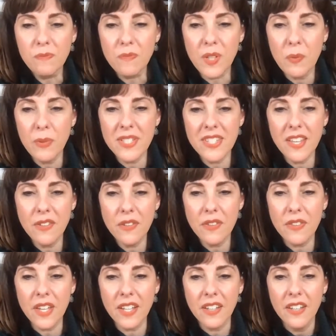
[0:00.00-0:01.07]
What's the other
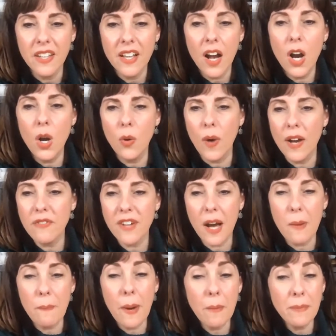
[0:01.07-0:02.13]
thing? Oh, I've
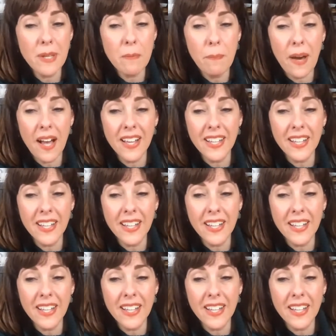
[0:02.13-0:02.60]
got pumpkin pie